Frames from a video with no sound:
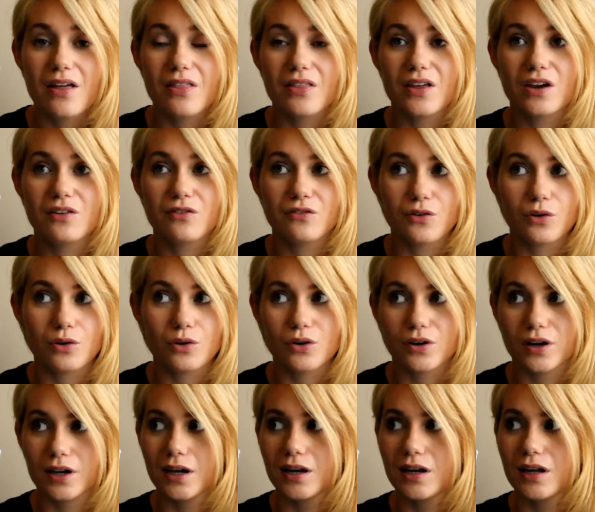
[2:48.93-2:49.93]
and therefore
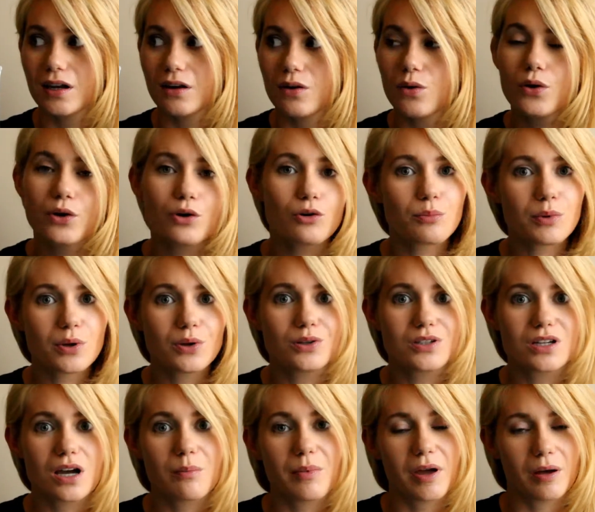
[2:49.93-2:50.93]
creating oil
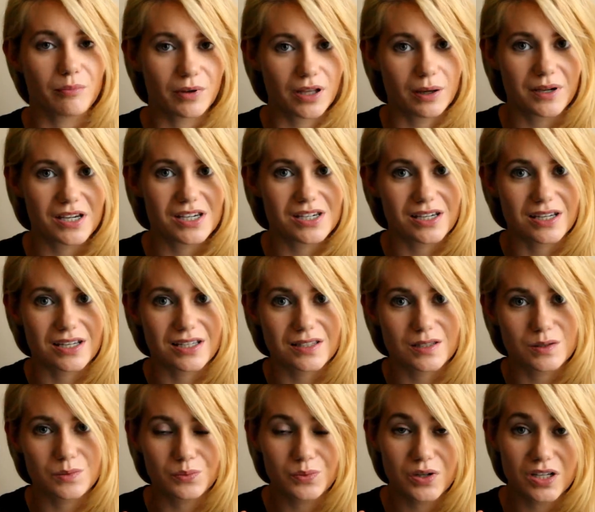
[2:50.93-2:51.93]
buildup and
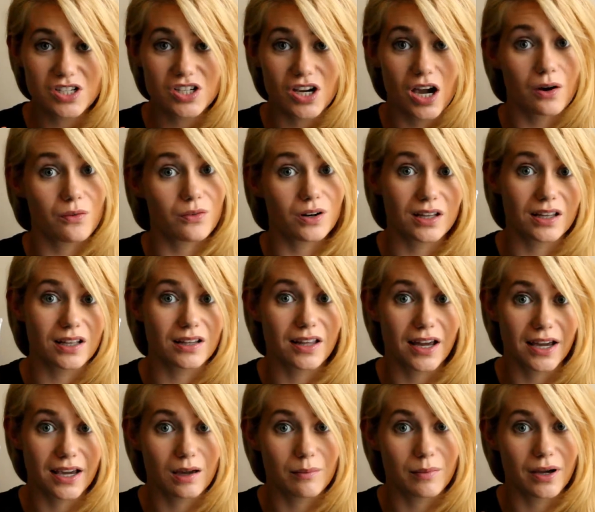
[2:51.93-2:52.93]
blemishes, which I really
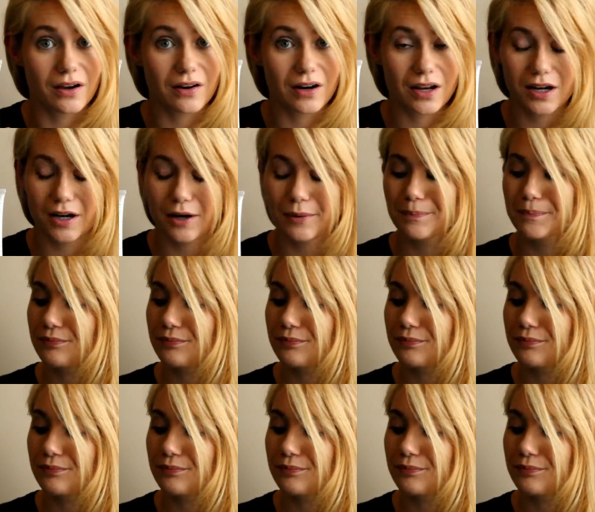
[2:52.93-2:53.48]
like about it.